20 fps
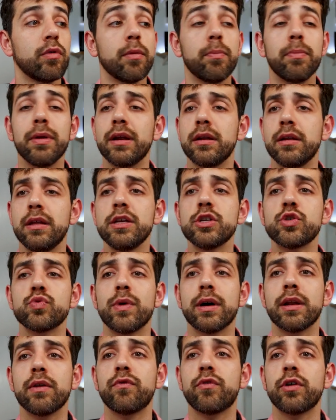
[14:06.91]
will appear this
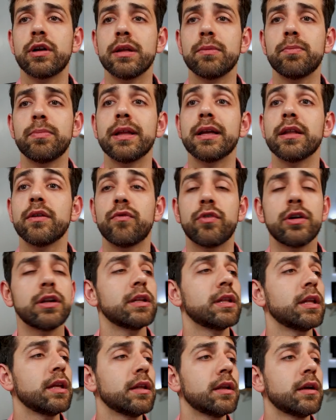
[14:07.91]
one for the plan for
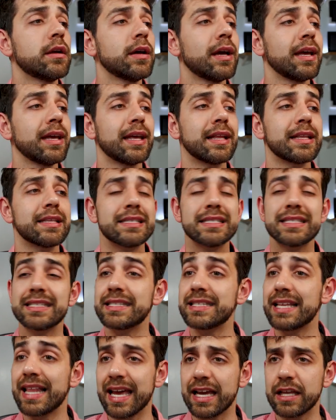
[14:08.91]
the dinner. I can
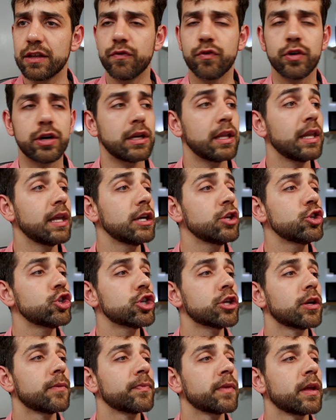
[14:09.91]
select for the
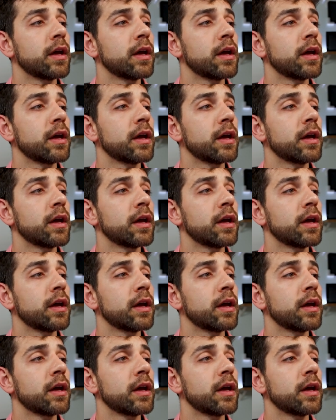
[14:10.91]
lunch.